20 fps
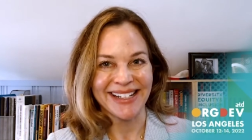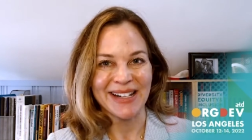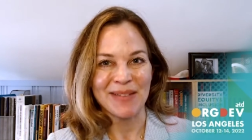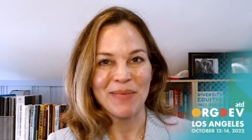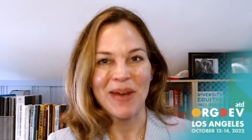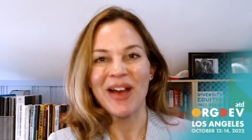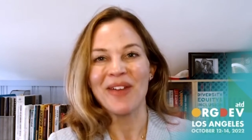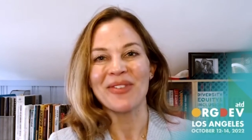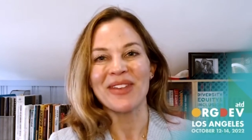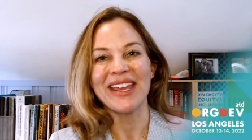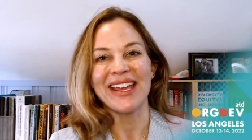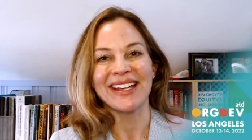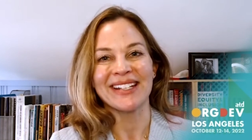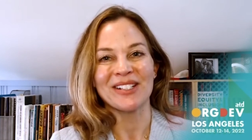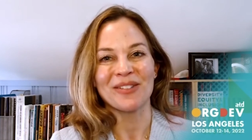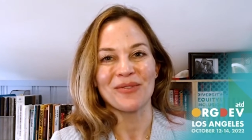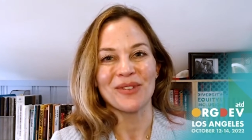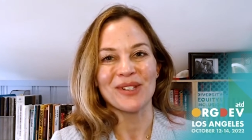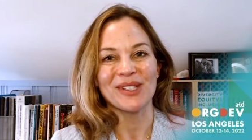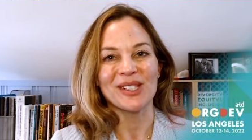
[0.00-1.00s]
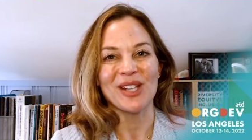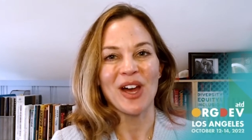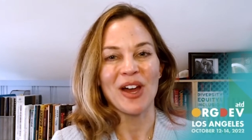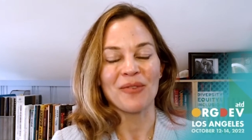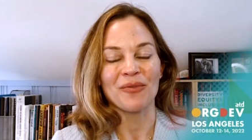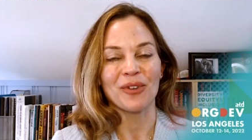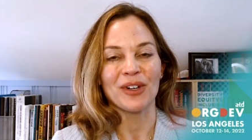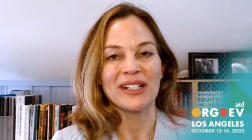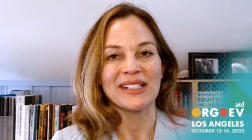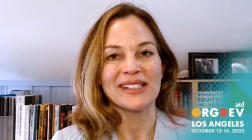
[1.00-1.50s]
upon the end of this
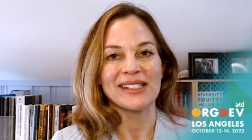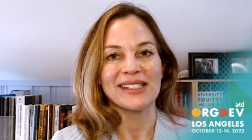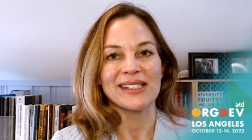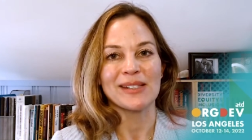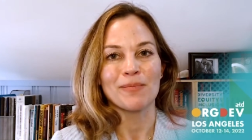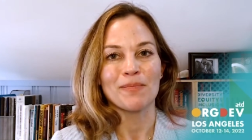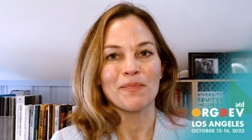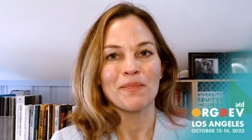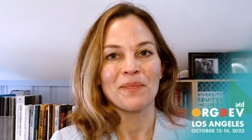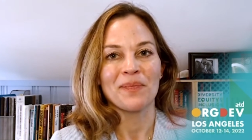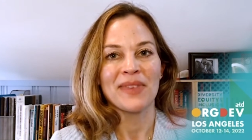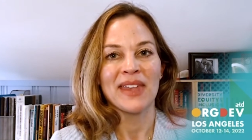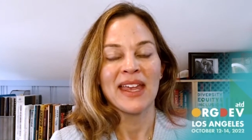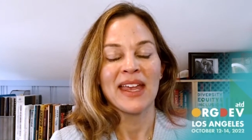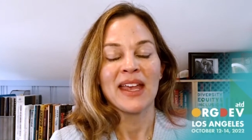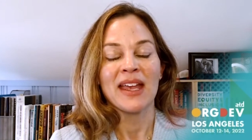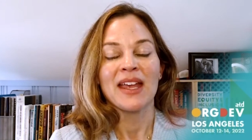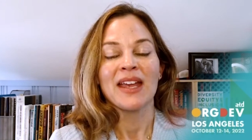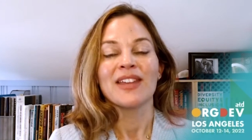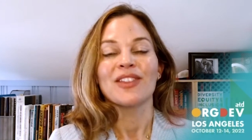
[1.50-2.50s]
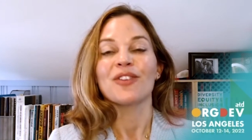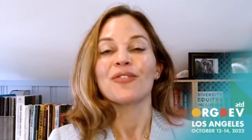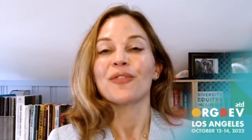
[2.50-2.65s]
conference. The